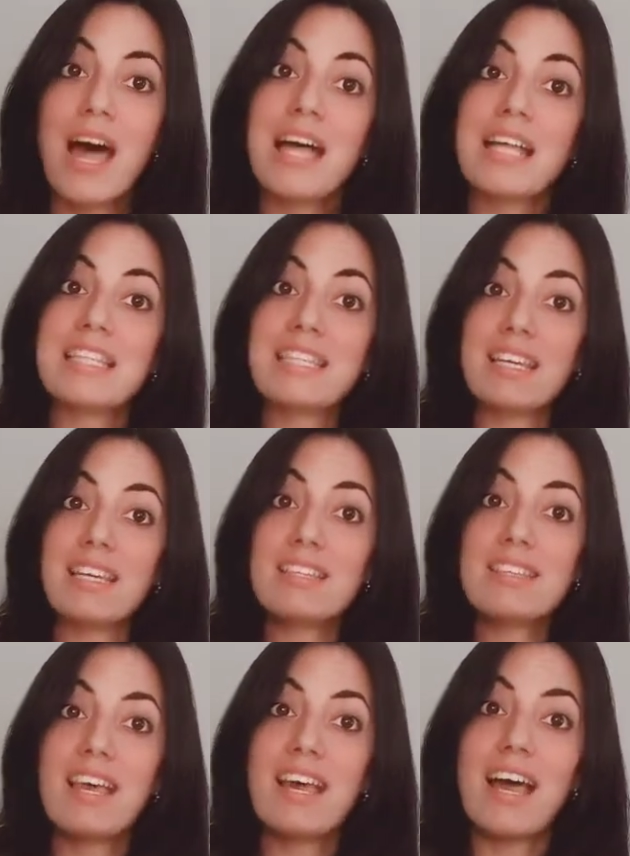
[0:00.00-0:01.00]
This,
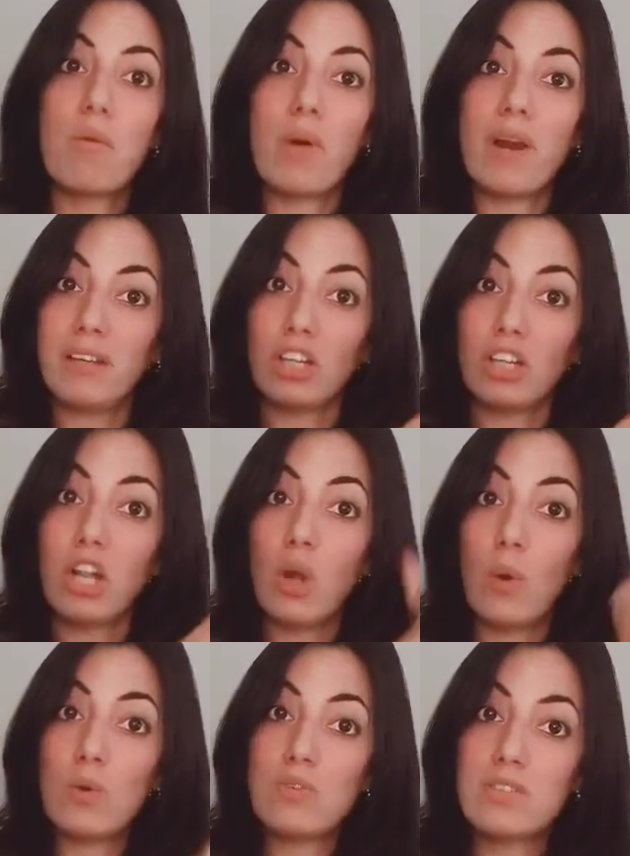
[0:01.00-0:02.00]
what
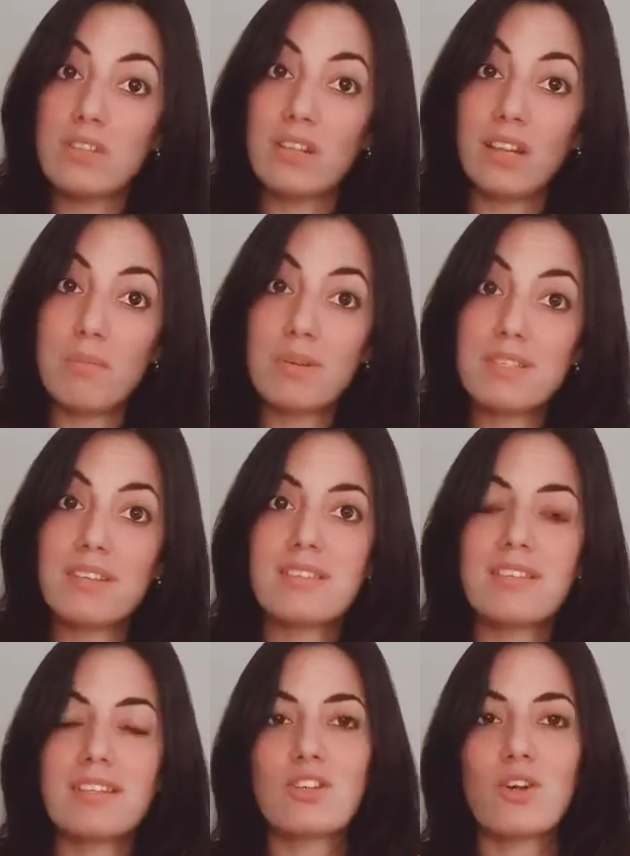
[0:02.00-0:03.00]
encloses the limbic system,
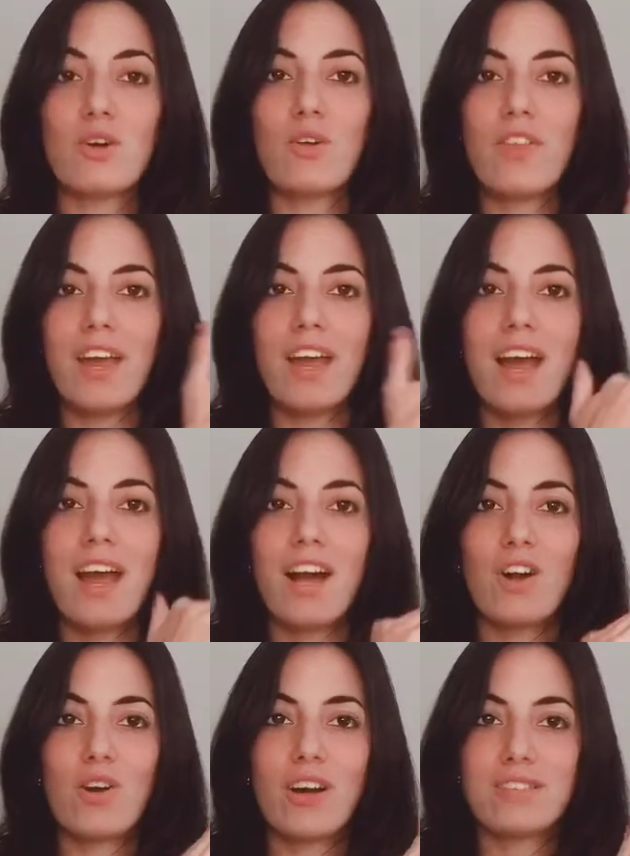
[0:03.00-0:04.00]
is called the
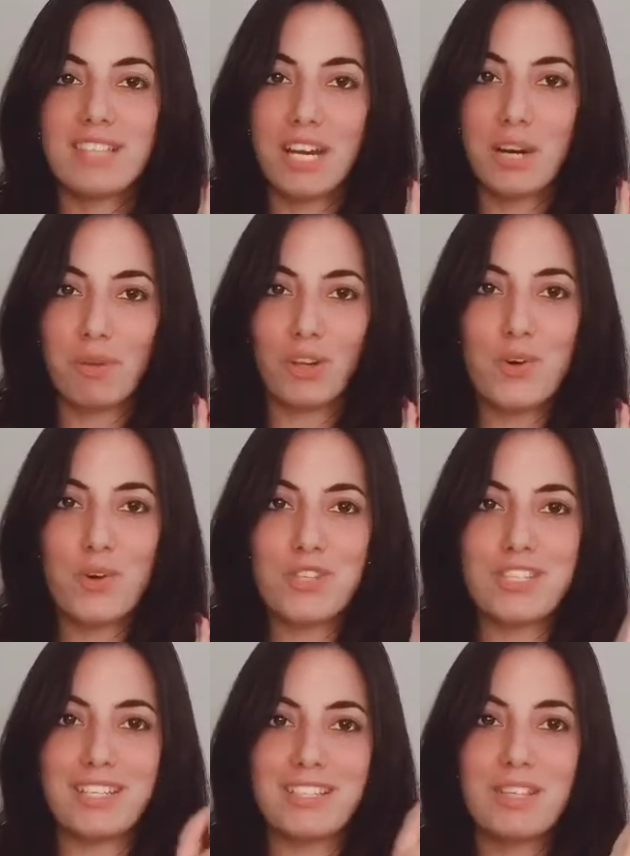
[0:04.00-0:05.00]
cerebral cortex.
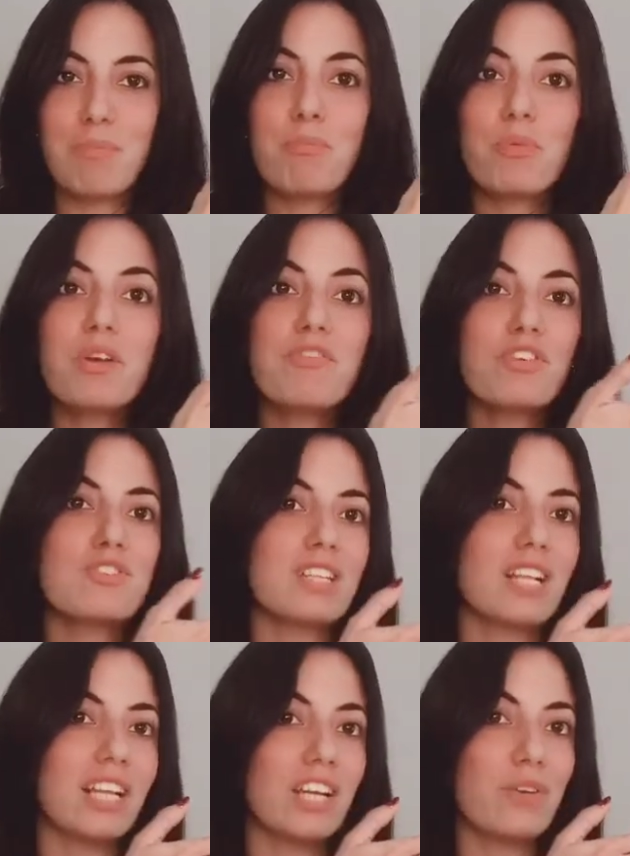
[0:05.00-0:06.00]
The prefrontal
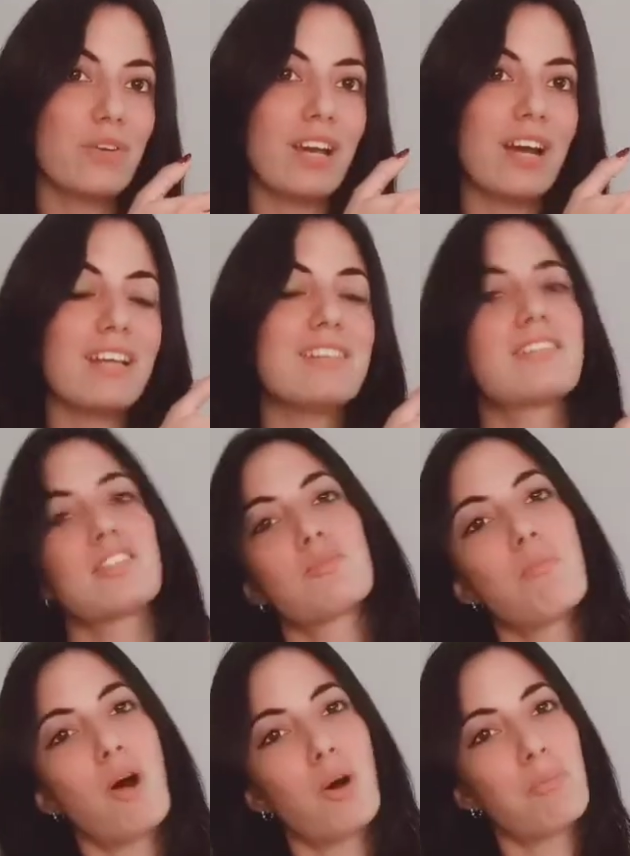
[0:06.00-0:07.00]
area is the
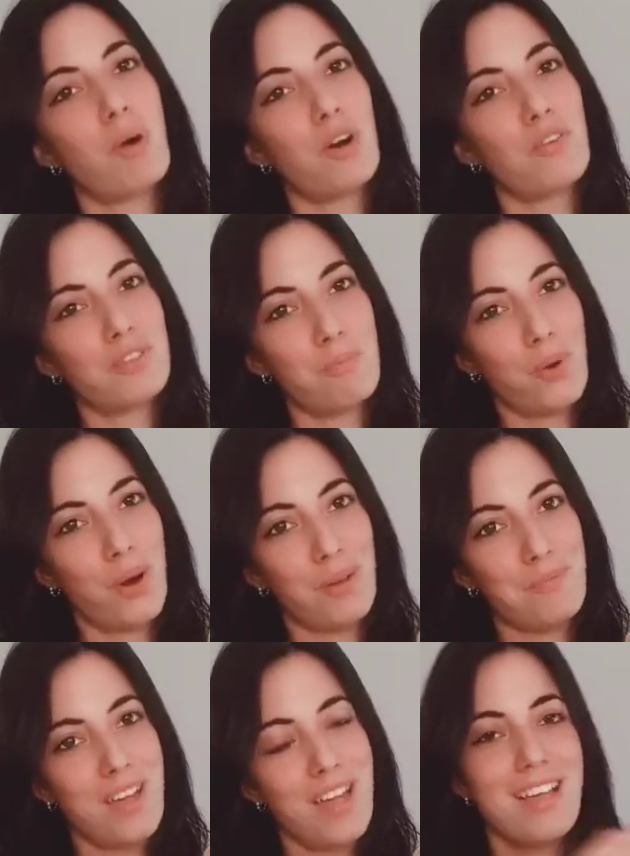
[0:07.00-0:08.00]
smart part of the brain,
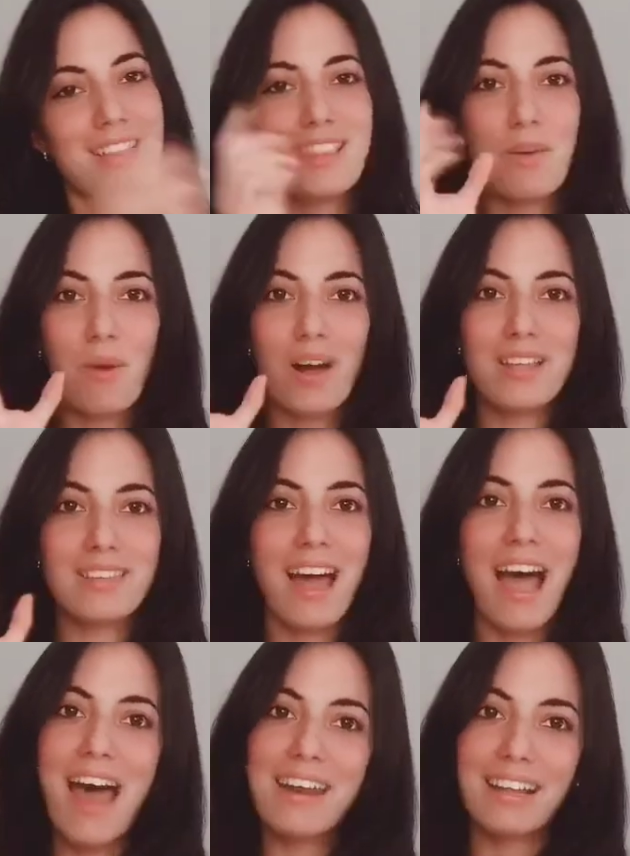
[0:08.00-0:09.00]
the one that
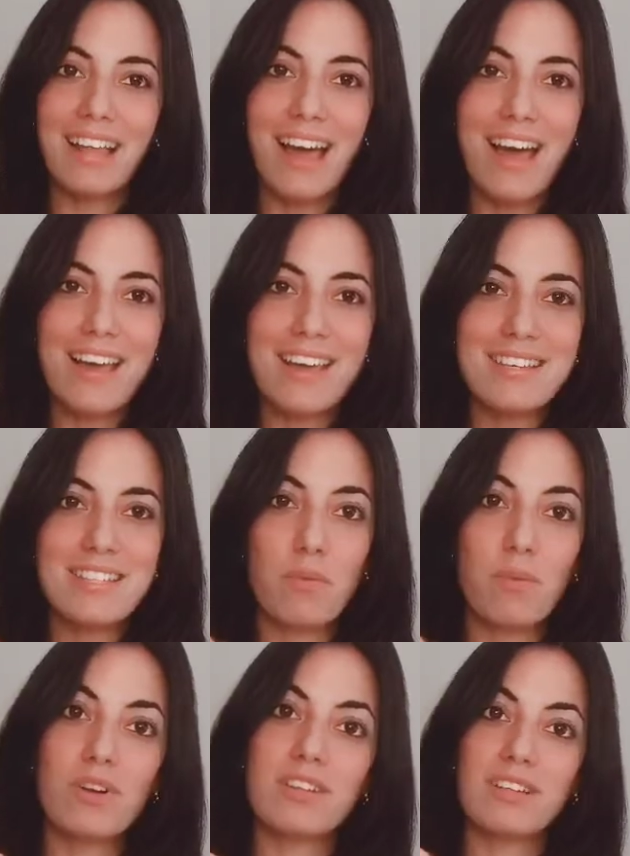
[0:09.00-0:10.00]
analyzes, the
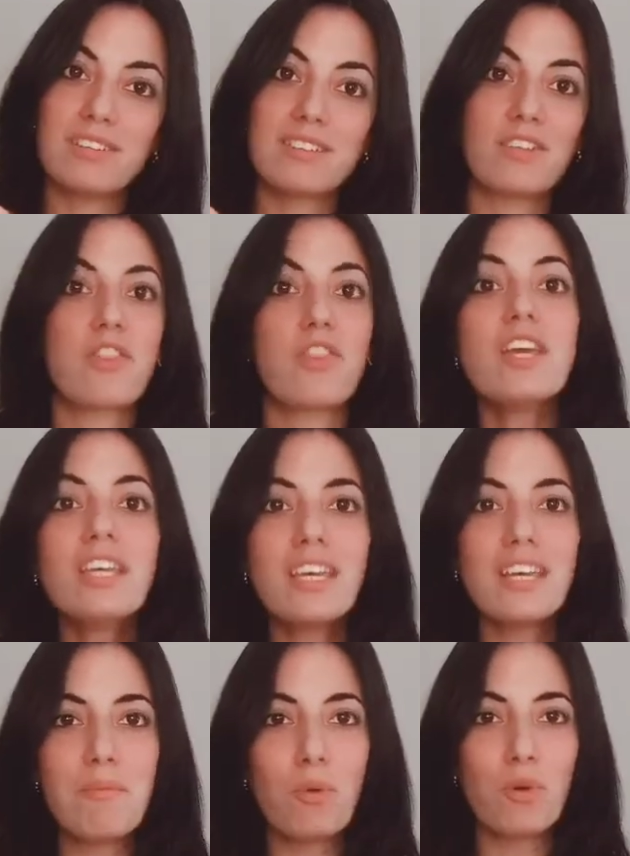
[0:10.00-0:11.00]
one that starts thinking
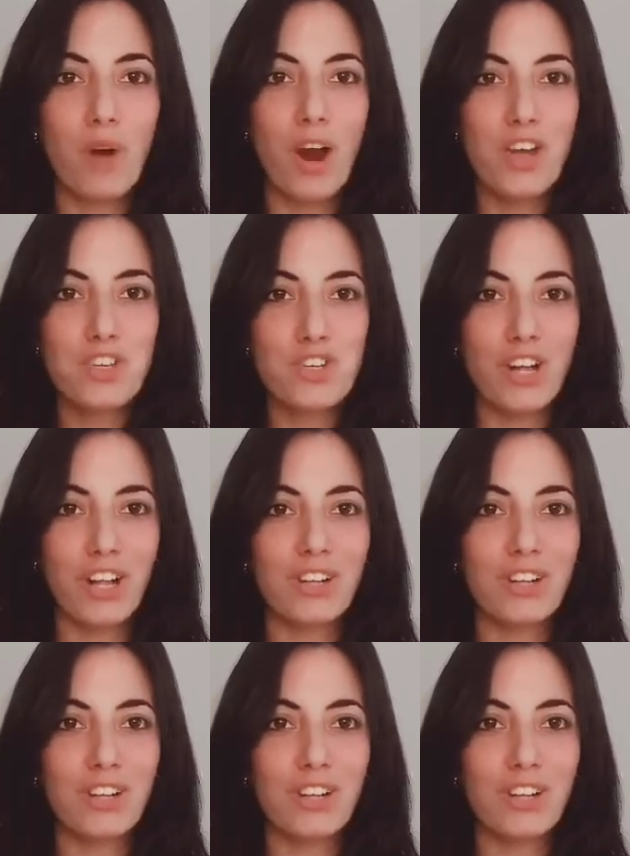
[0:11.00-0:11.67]
more rational.